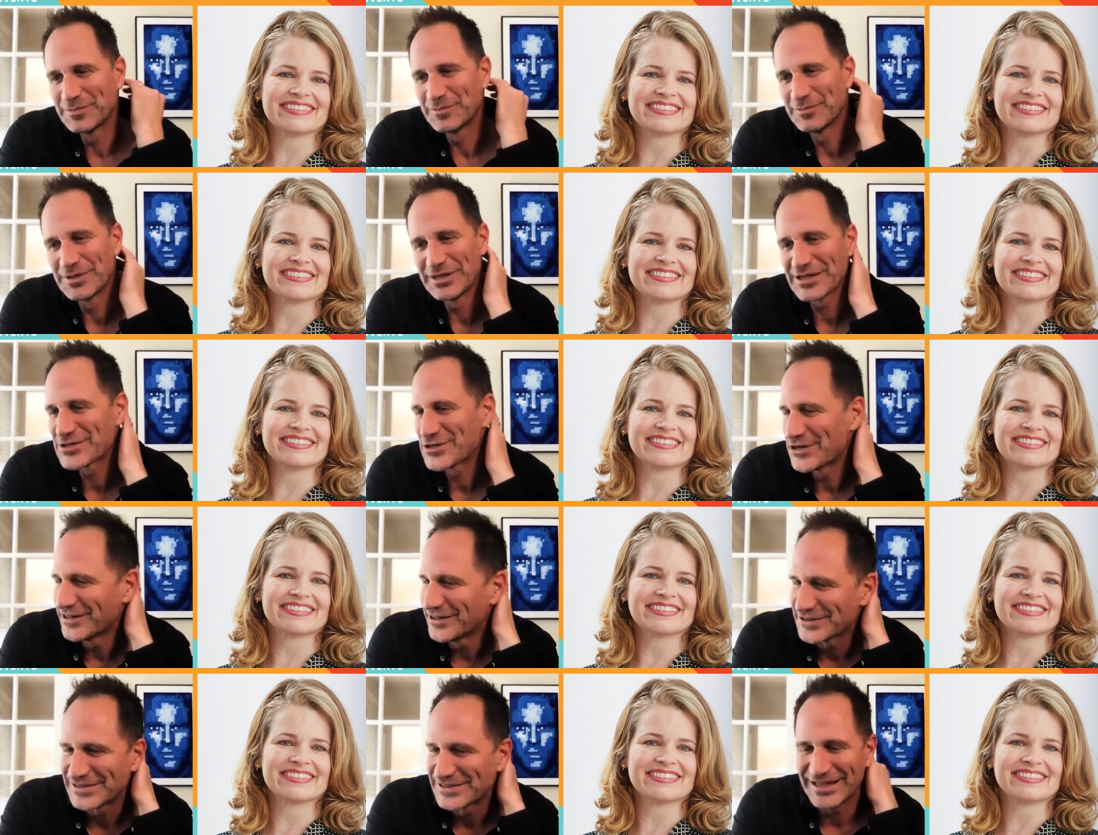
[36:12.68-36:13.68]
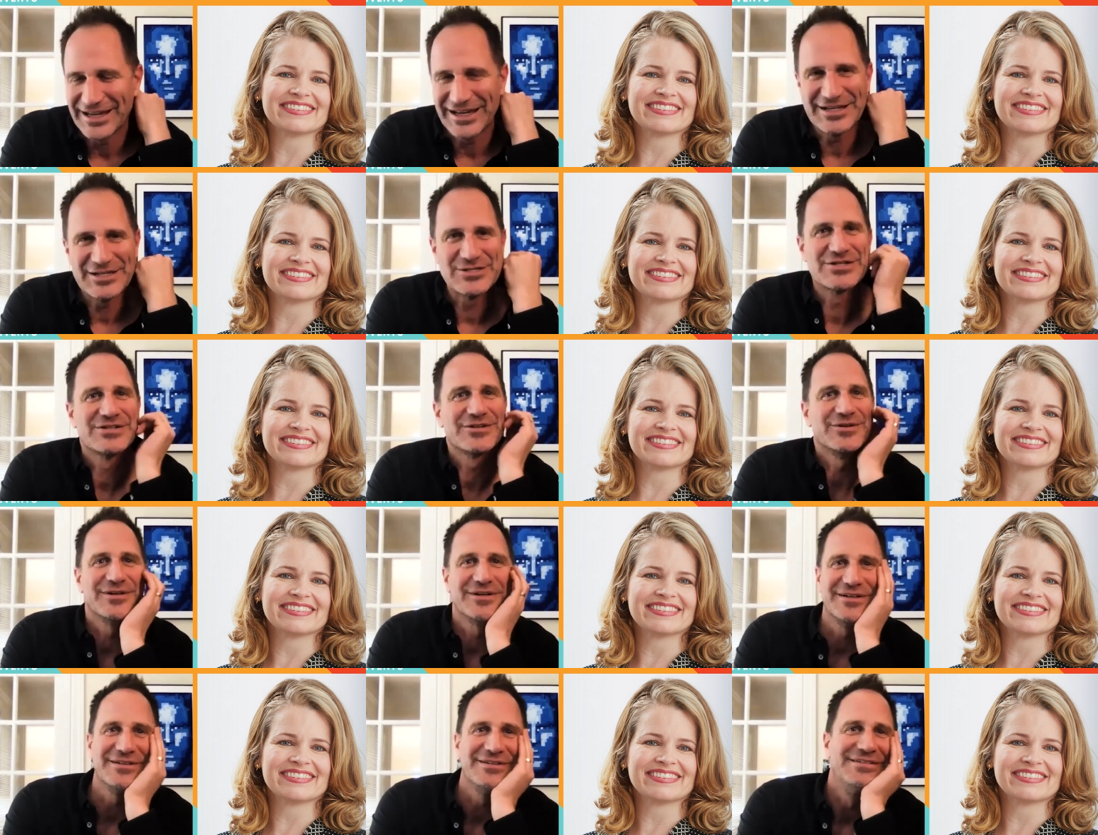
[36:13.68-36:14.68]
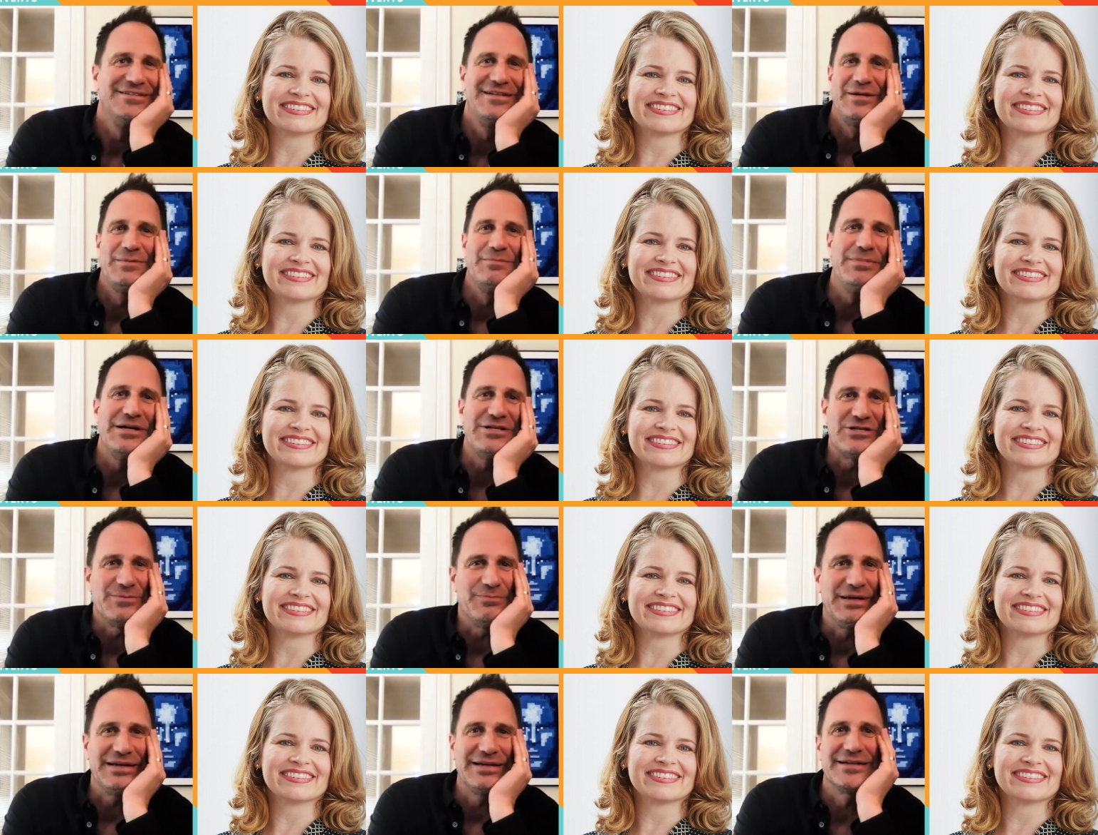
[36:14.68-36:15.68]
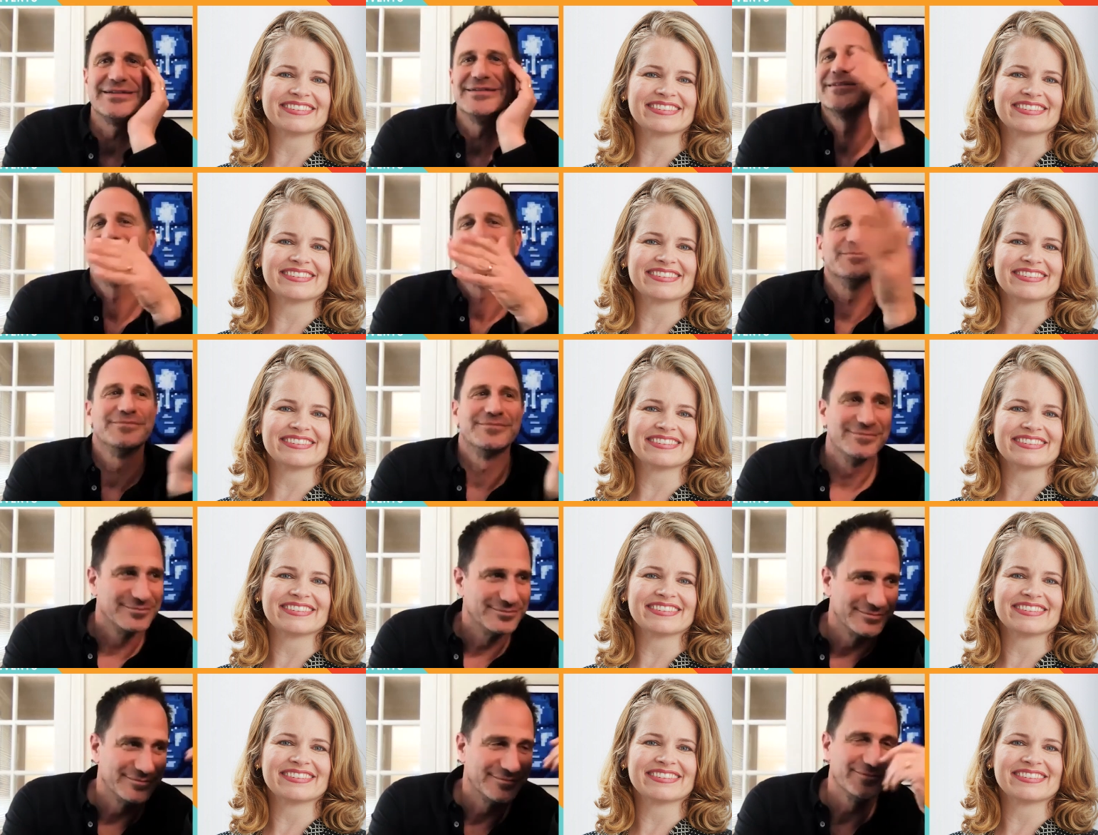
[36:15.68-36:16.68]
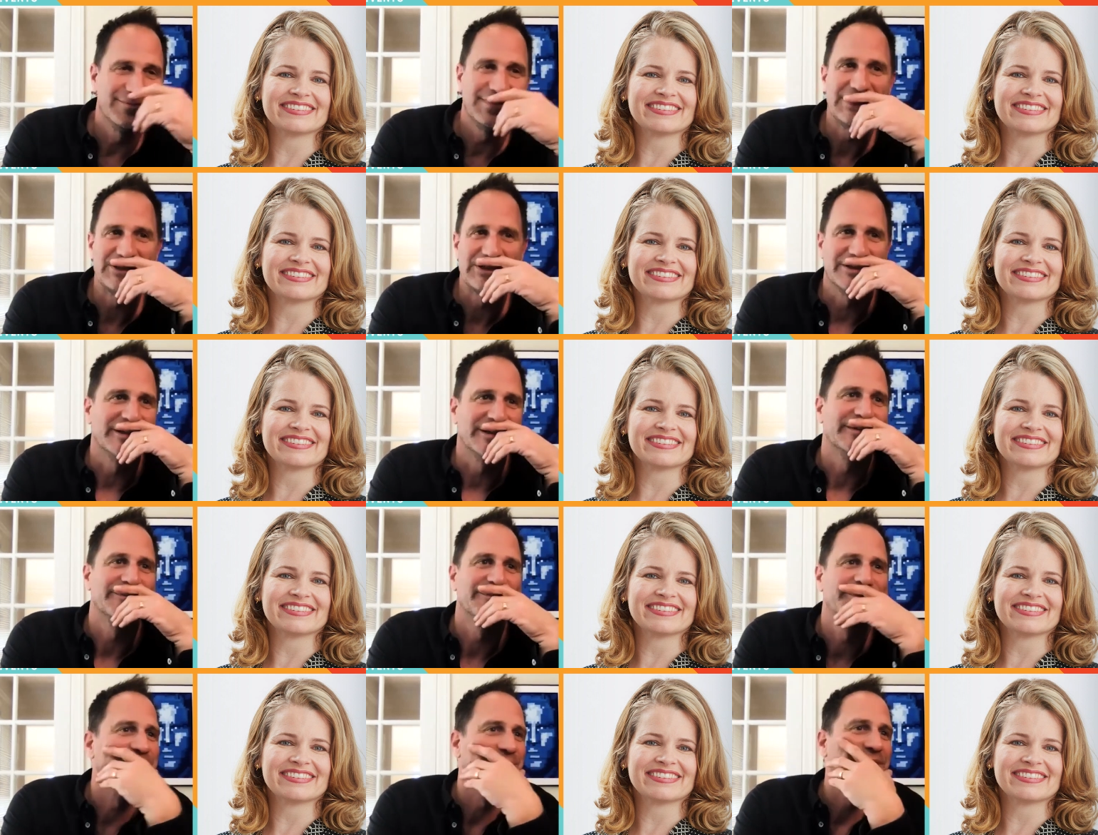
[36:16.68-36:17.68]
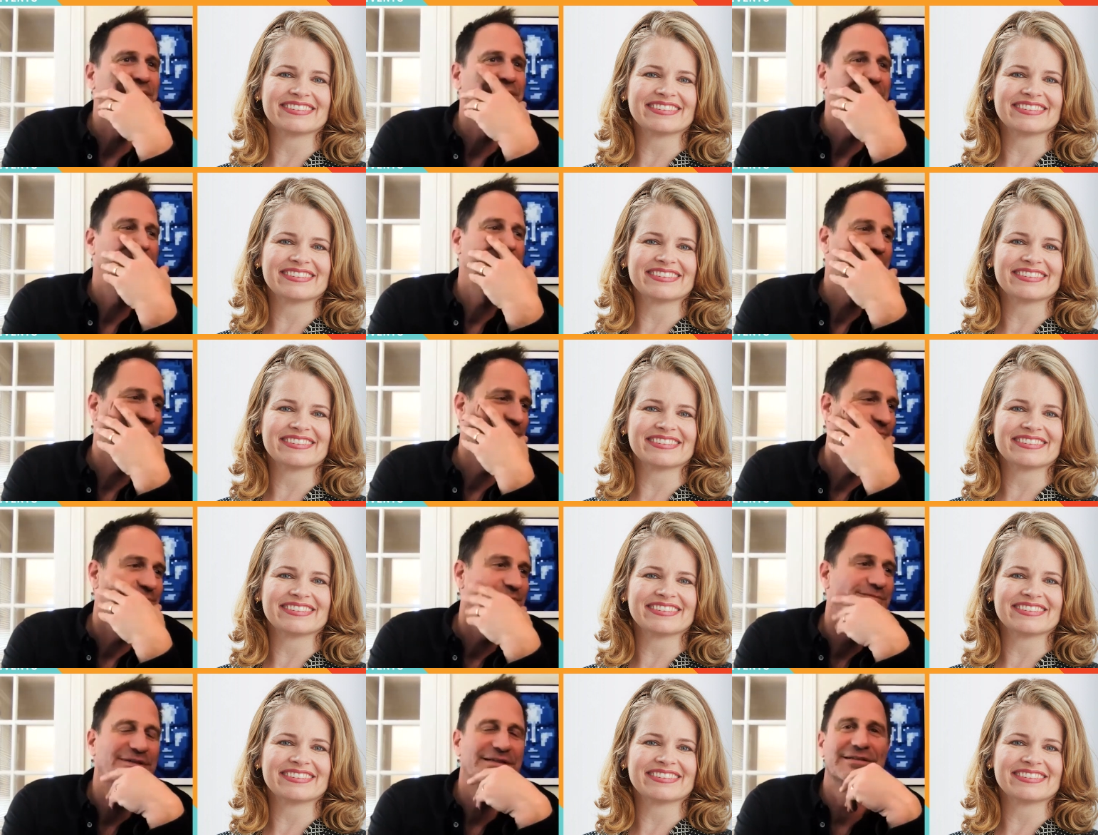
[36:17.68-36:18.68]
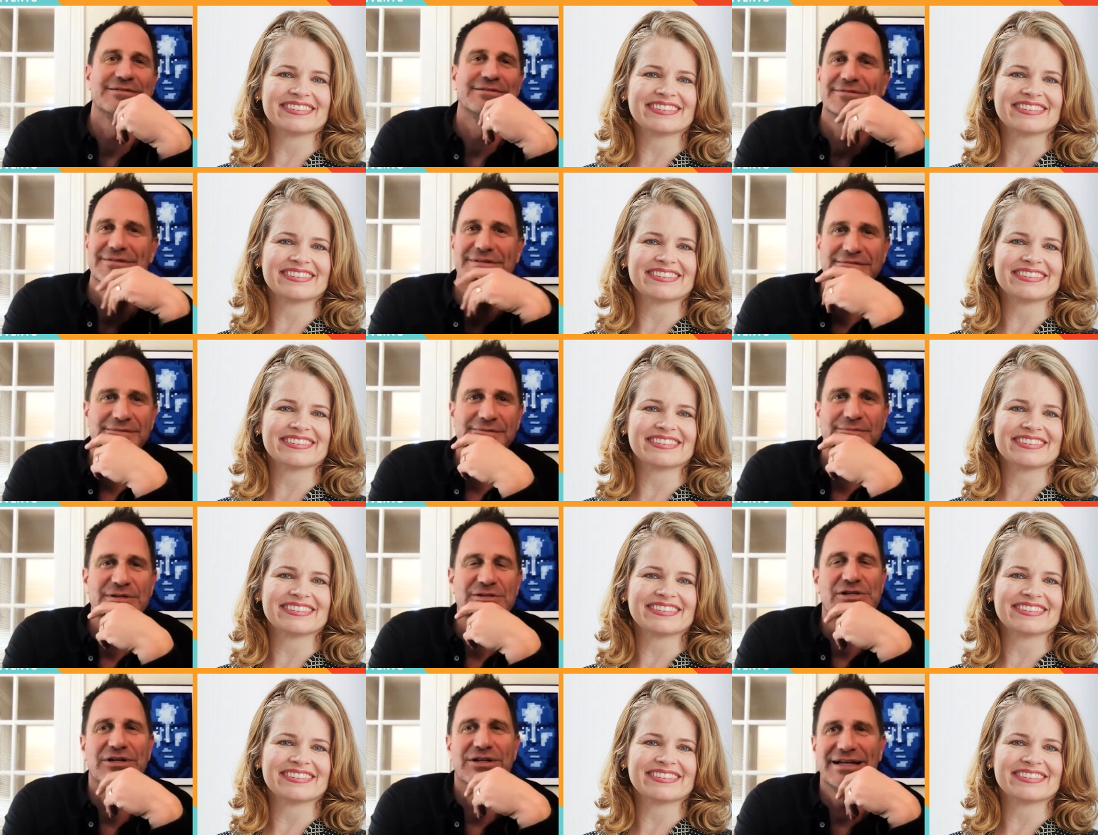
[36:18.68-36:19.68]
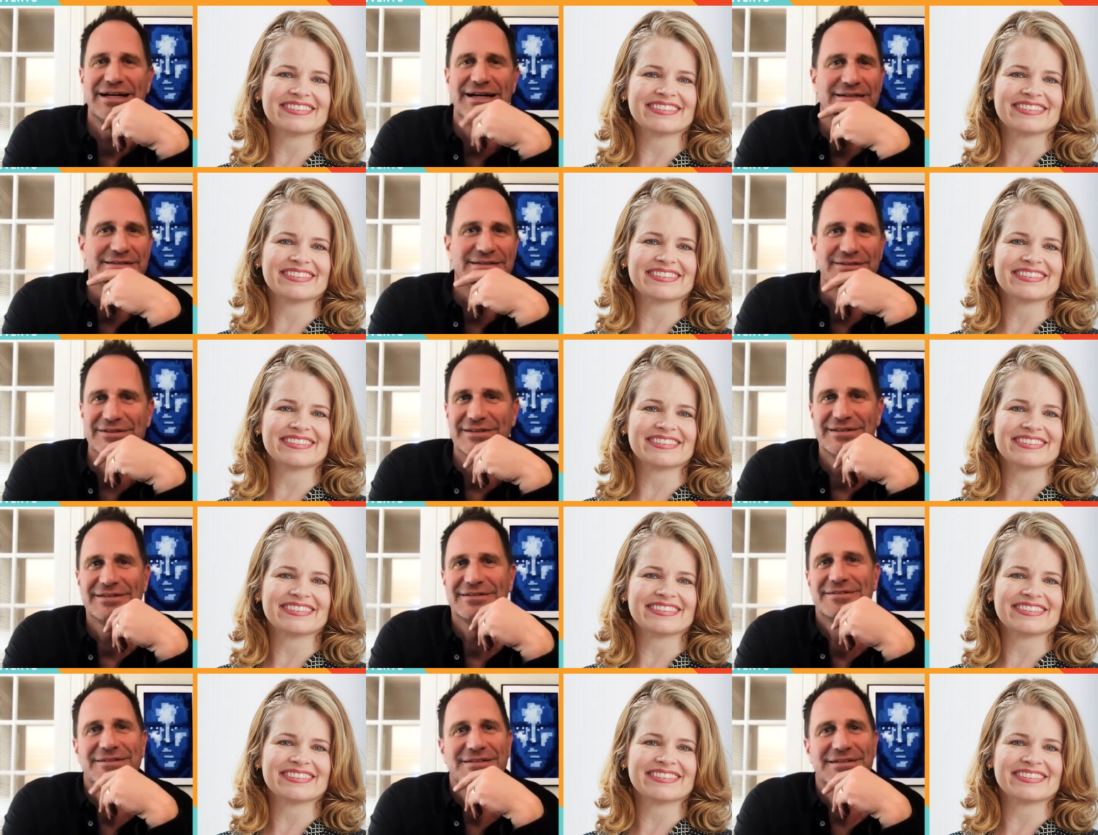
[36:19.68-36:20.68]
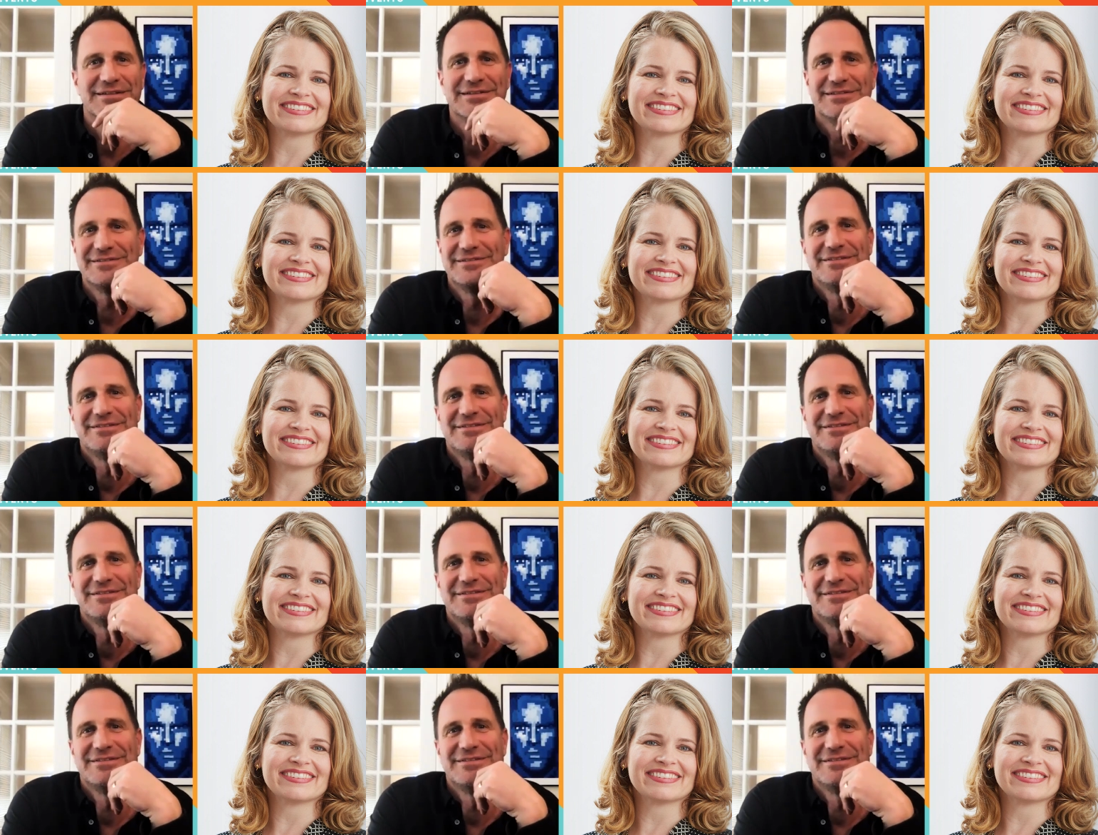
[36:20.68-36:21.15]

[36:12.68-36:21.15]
Speaker 1: production or stage or budget behind some major uh, you know musical act or a, a,